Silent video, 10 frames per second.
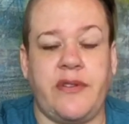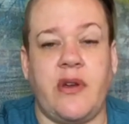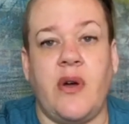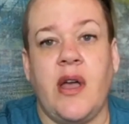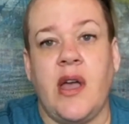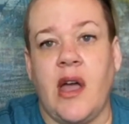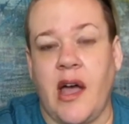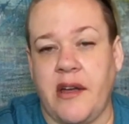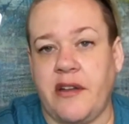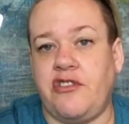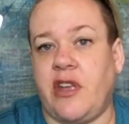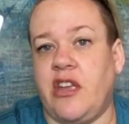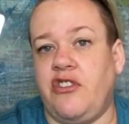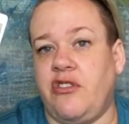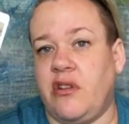So higher
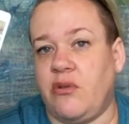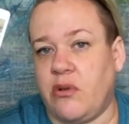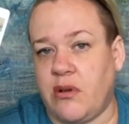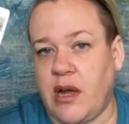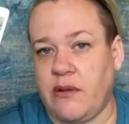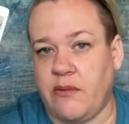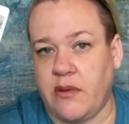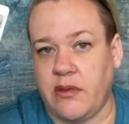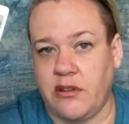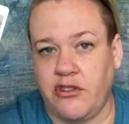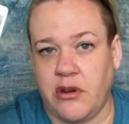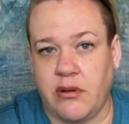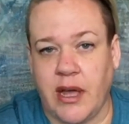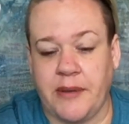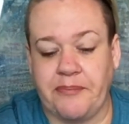education or religion,
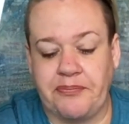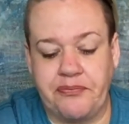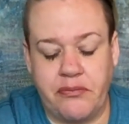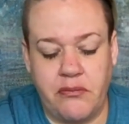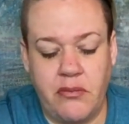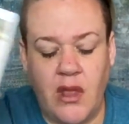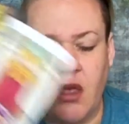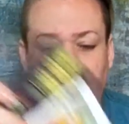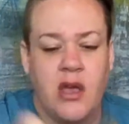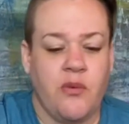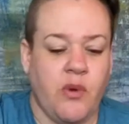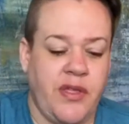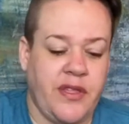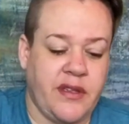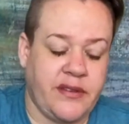okay?
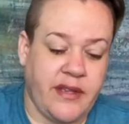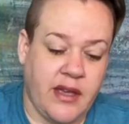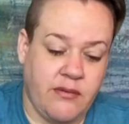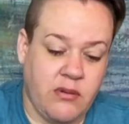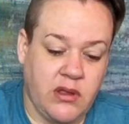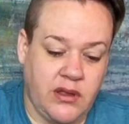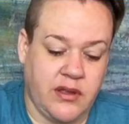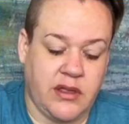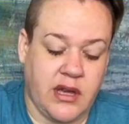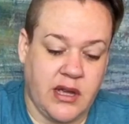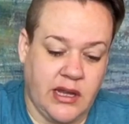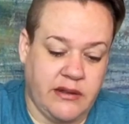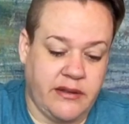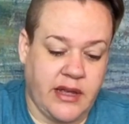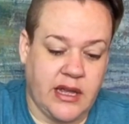With this, I really think that
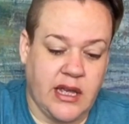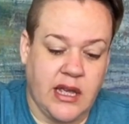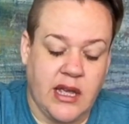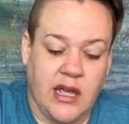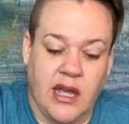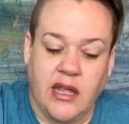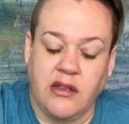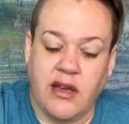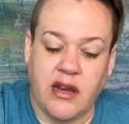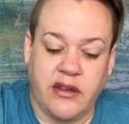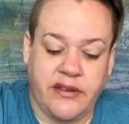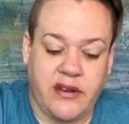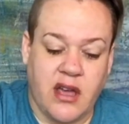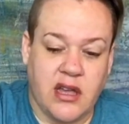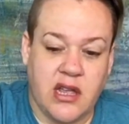it's like you're kind of
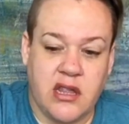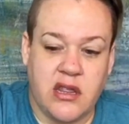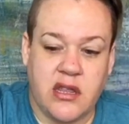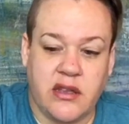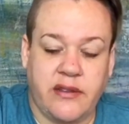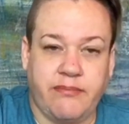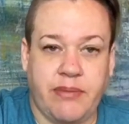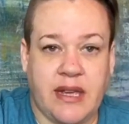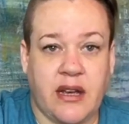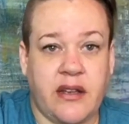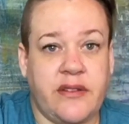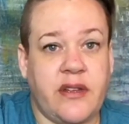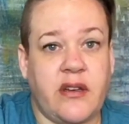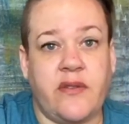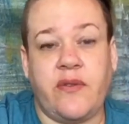stuck in this because
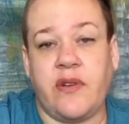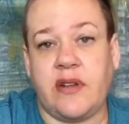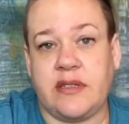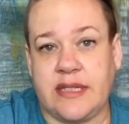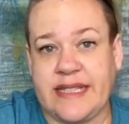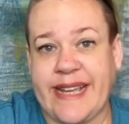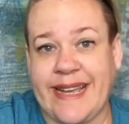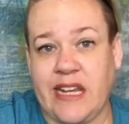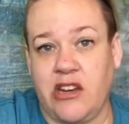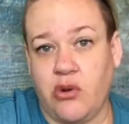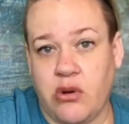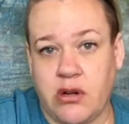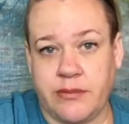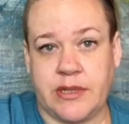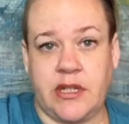of society
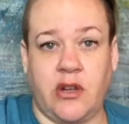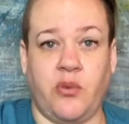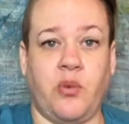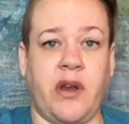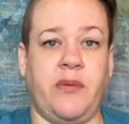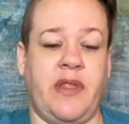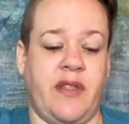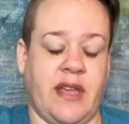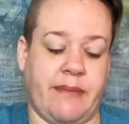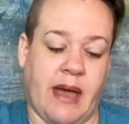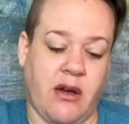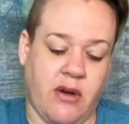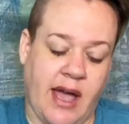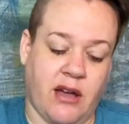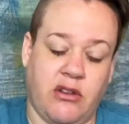norms. What do we think
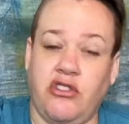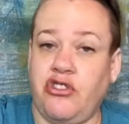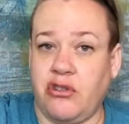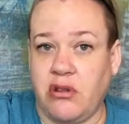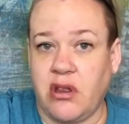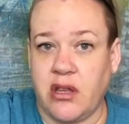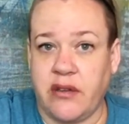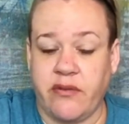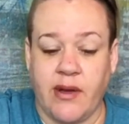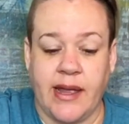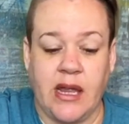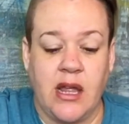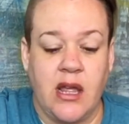about how you should live, right?